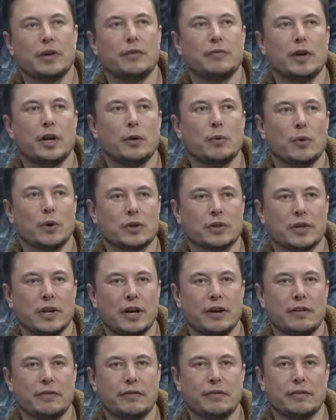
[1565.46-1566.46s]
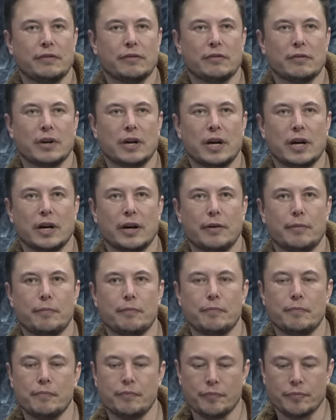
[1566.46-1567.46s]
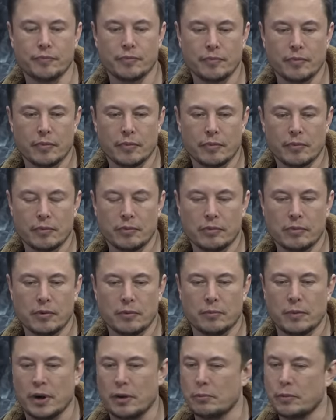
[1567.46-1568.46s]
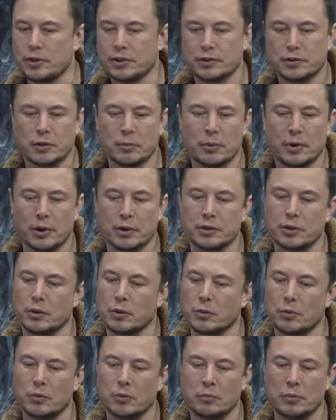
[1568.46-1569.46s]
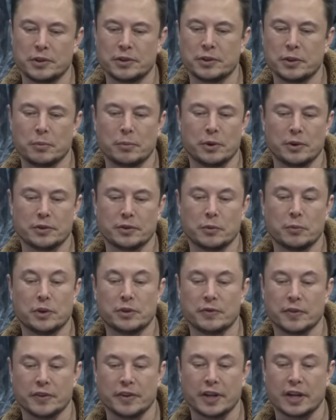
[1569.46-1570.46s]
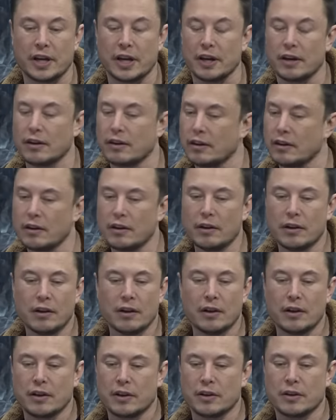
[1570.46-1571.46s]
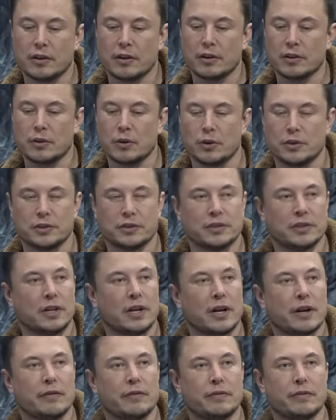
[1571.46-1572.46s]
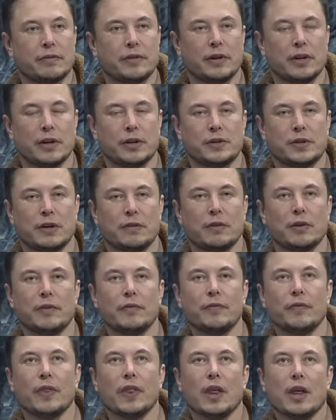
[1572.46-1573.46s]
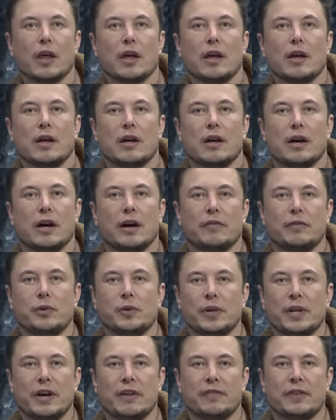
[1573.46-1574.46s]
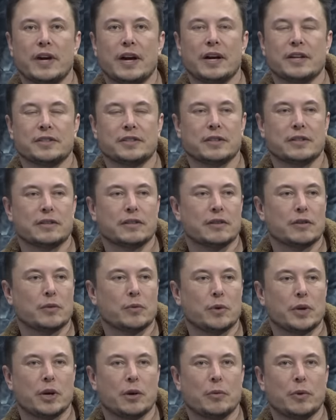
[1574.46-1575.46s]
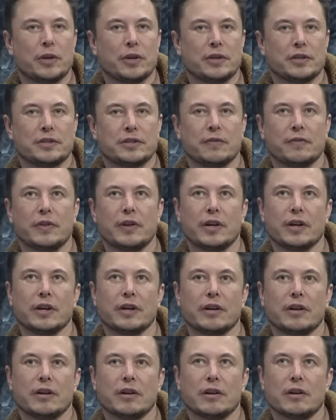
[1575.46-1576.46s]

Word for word: in many walks of life. Um, yeah, business or personal, business or personal wishful thinking causes a lot of a lot of trouble. Um, you really have to ask, you know, whether something